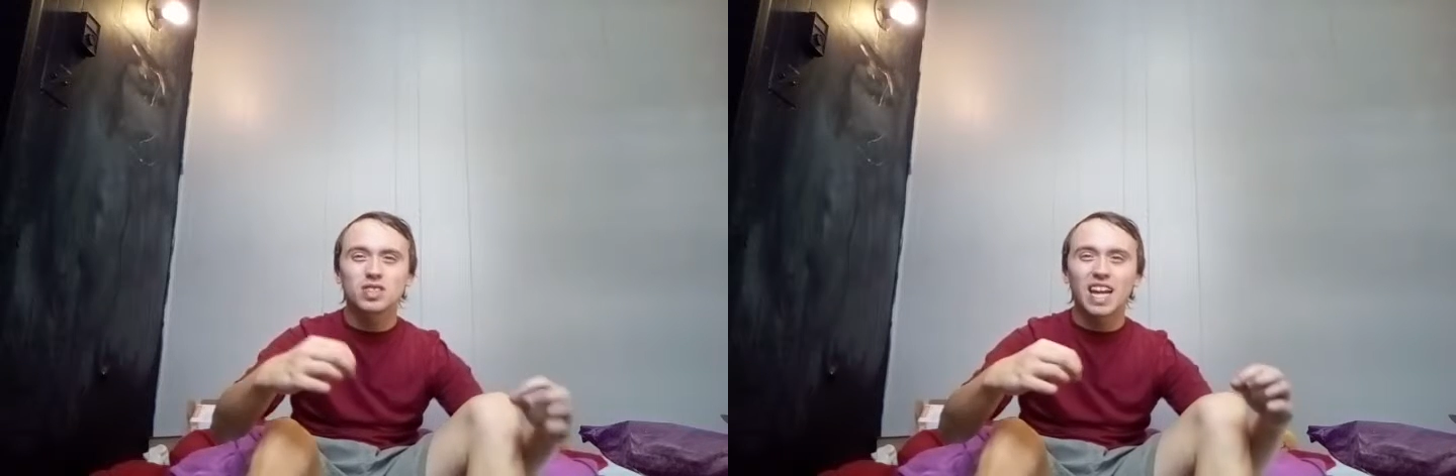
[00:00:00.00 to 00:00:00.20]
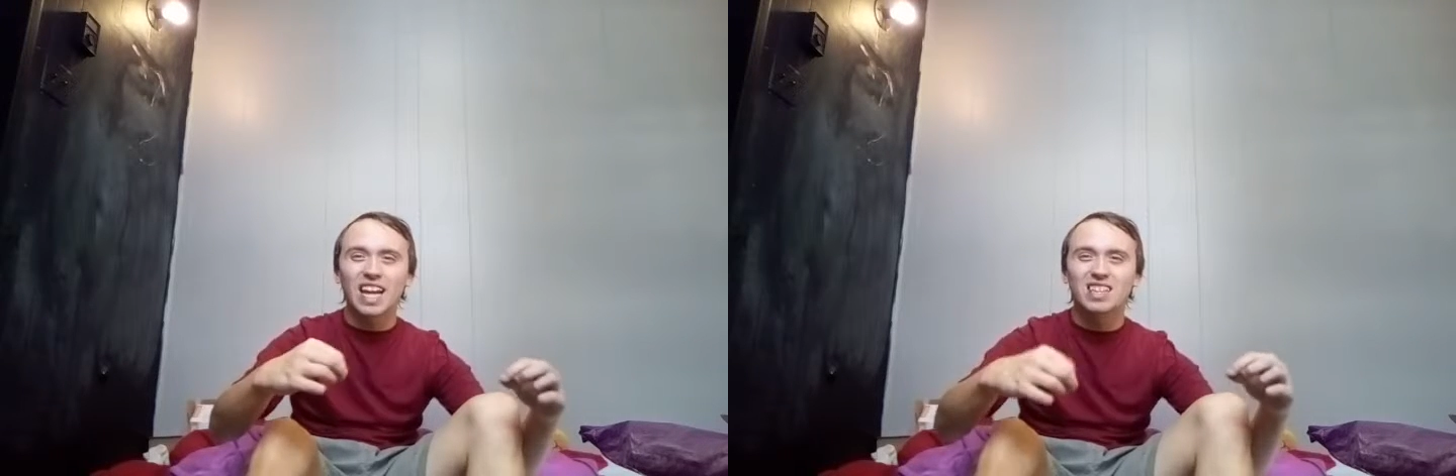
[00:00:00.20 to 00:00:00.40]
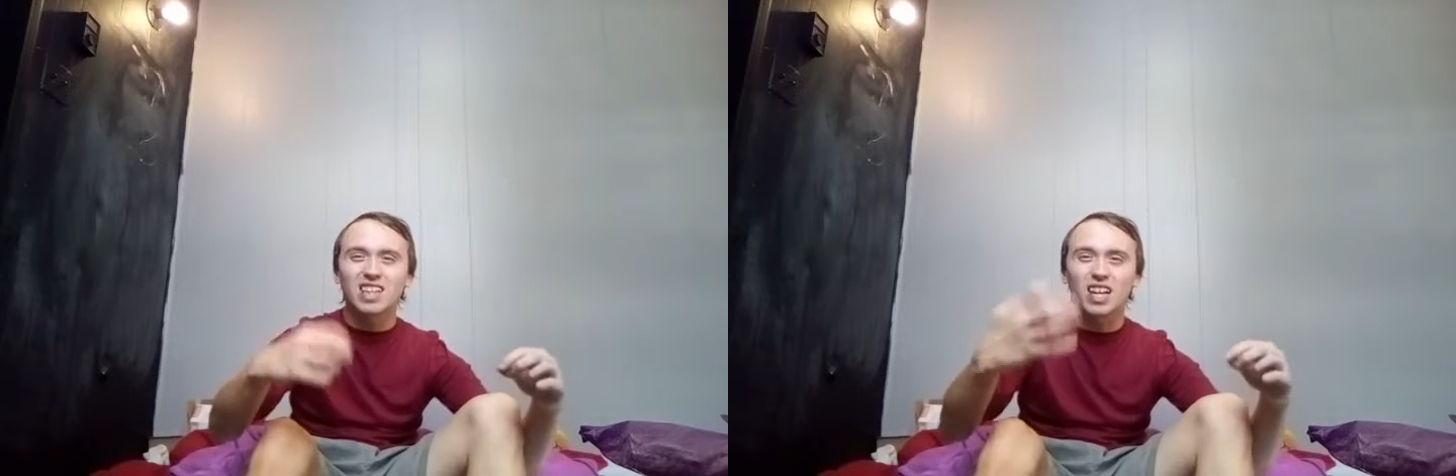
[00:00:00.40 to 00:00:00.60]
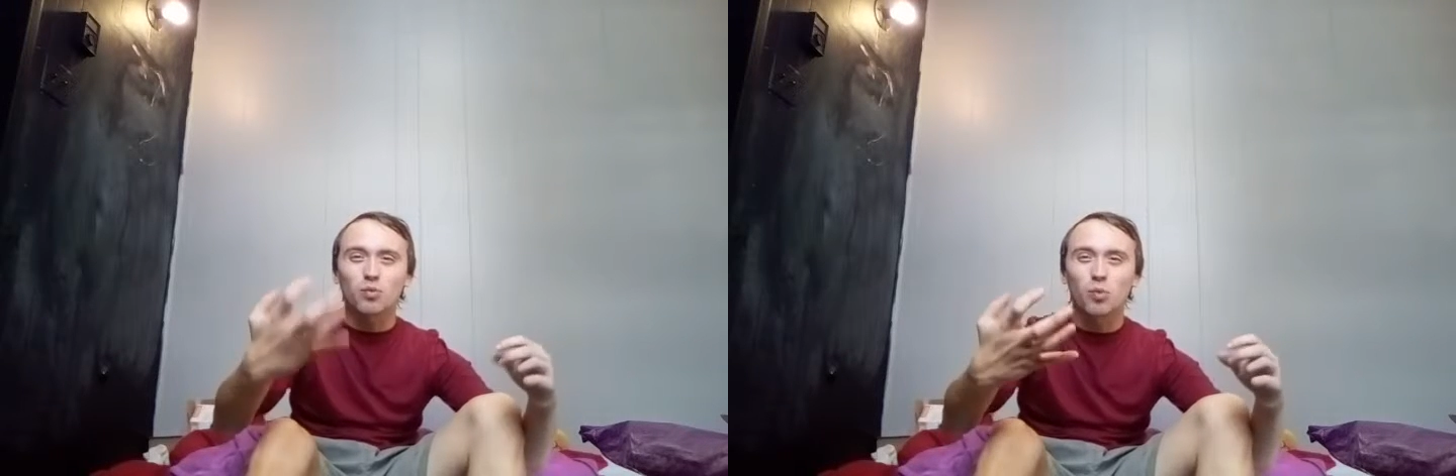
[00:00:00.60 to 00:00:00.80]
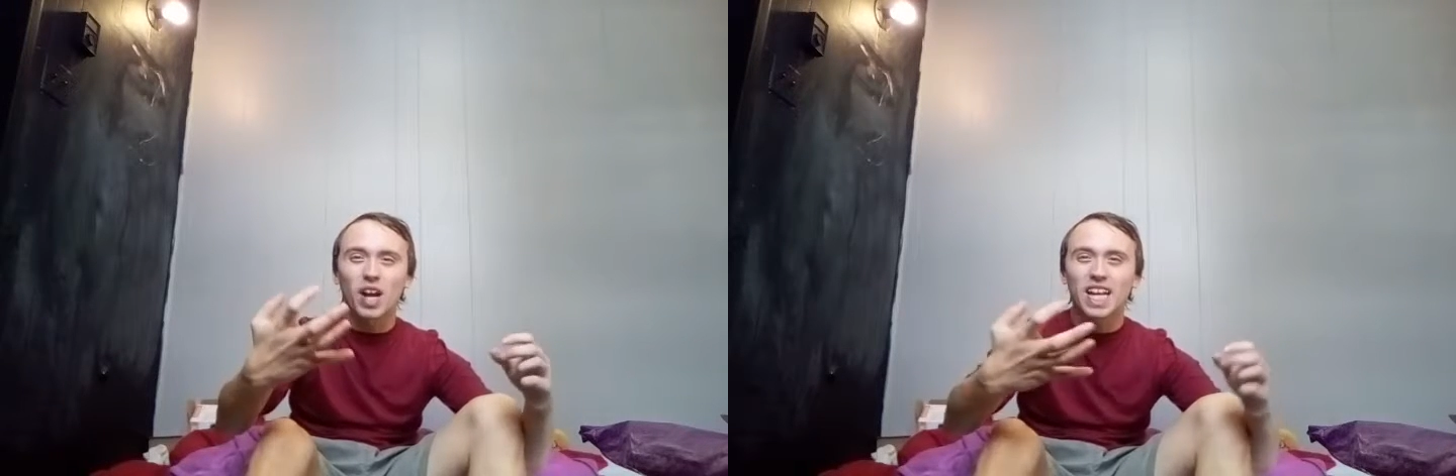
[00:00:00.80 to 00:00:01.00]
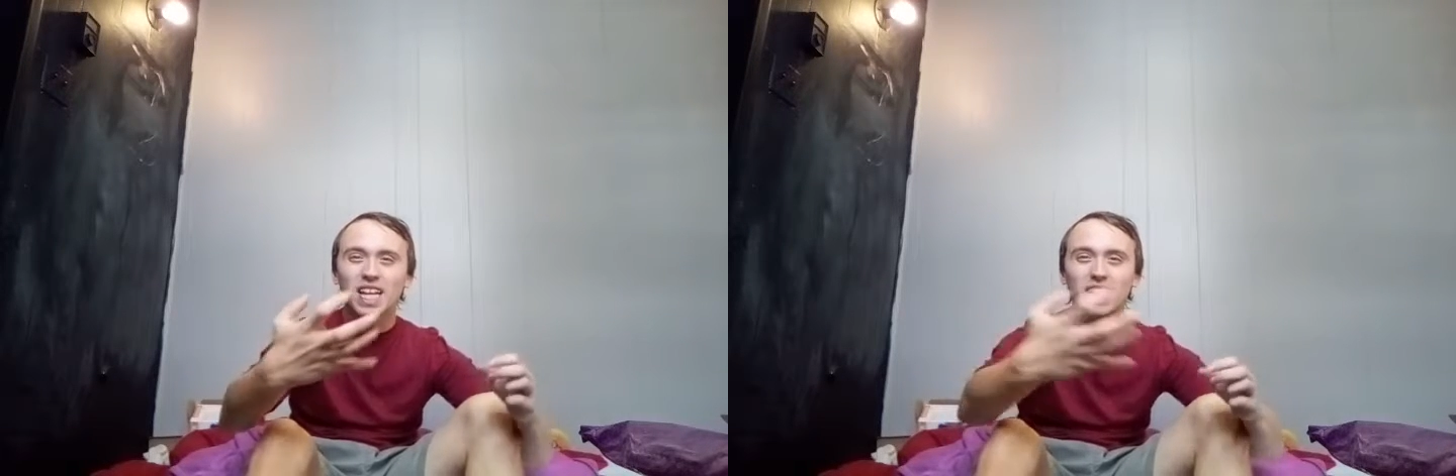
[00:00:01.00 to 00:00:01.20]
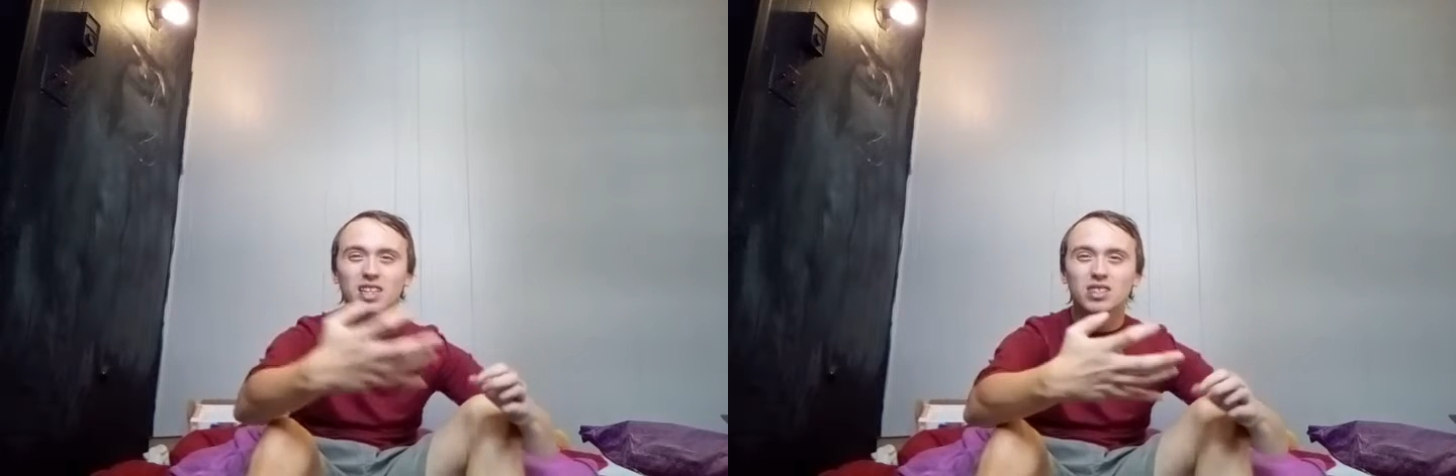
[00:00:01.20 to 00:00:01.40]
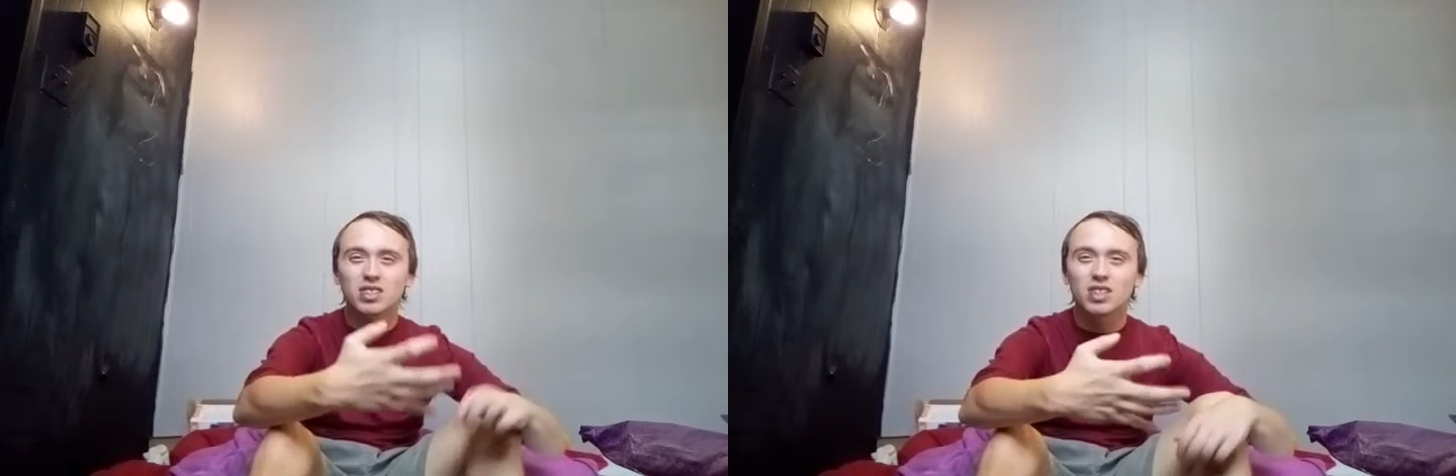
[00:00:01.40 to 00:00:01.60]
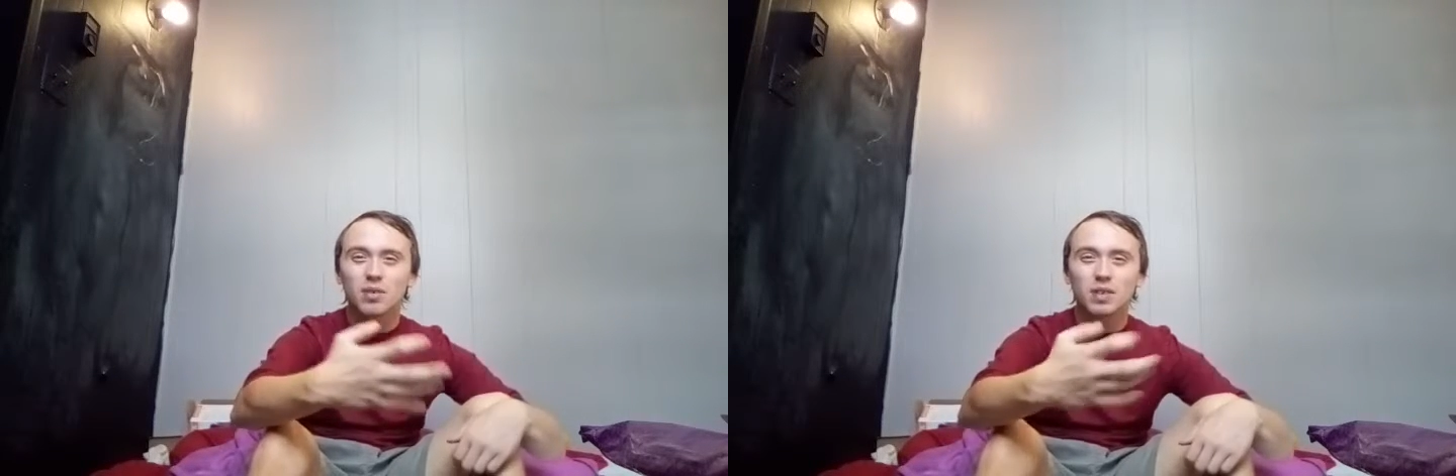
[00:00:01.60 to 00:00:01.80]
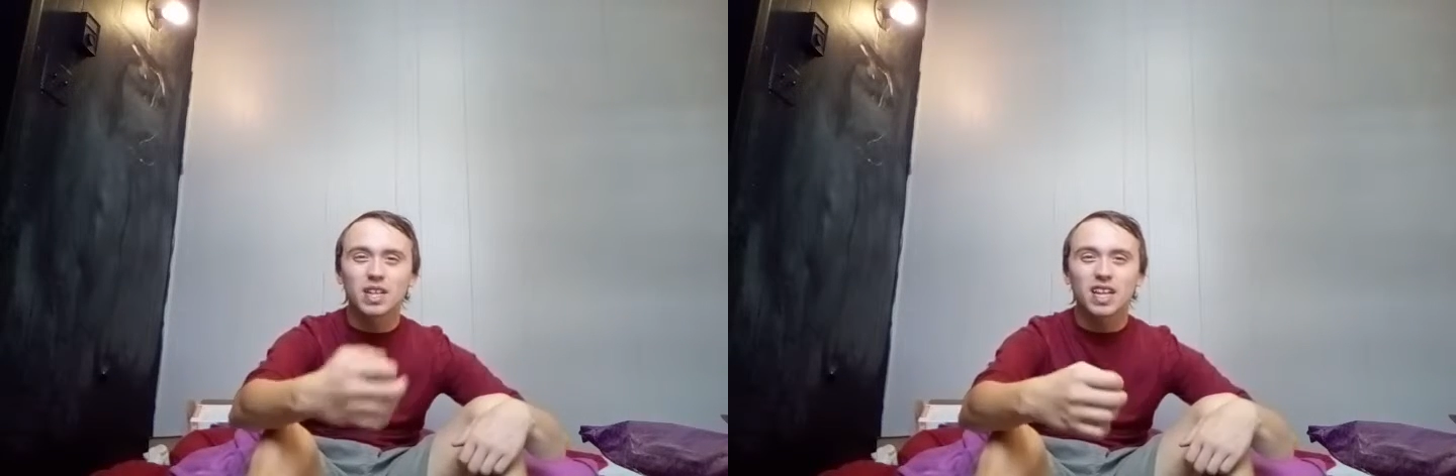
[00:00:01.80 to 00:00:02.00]
things like ratings and
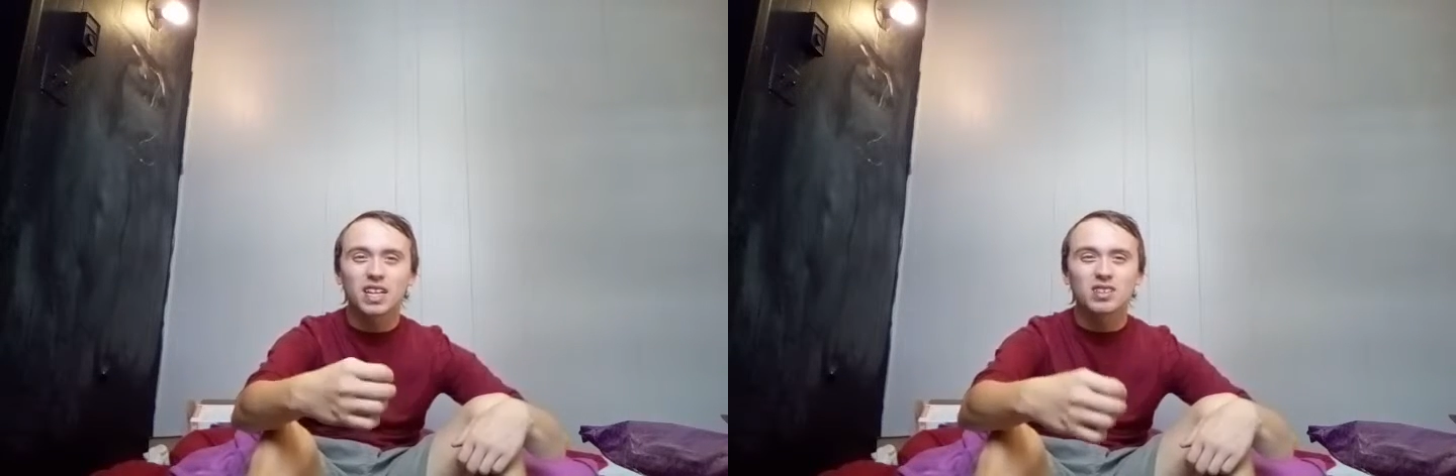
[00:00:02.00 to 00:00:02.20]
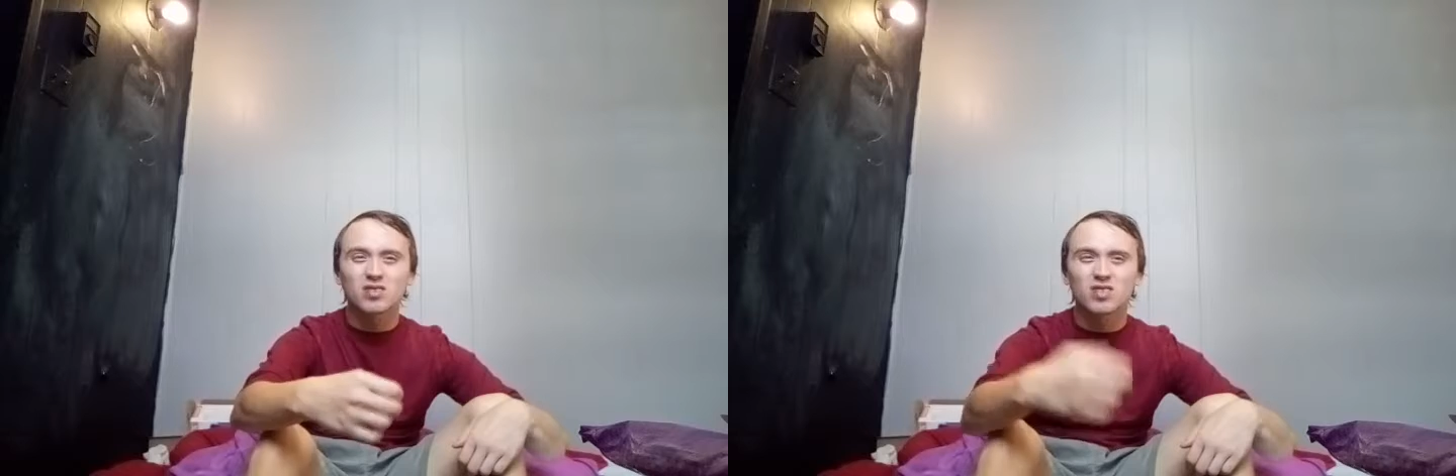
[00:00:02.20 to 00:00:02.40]
everything,